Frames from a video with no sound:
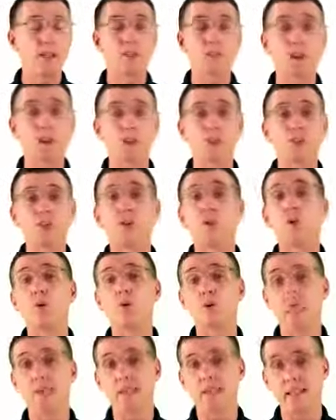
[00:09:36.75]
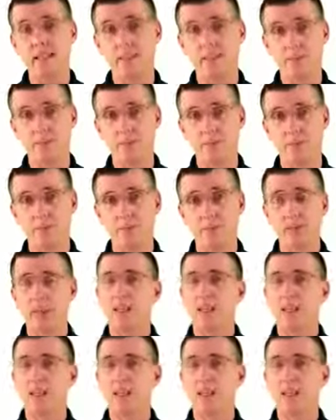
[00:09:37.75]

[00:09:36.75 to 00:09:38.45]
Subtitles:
is also digital.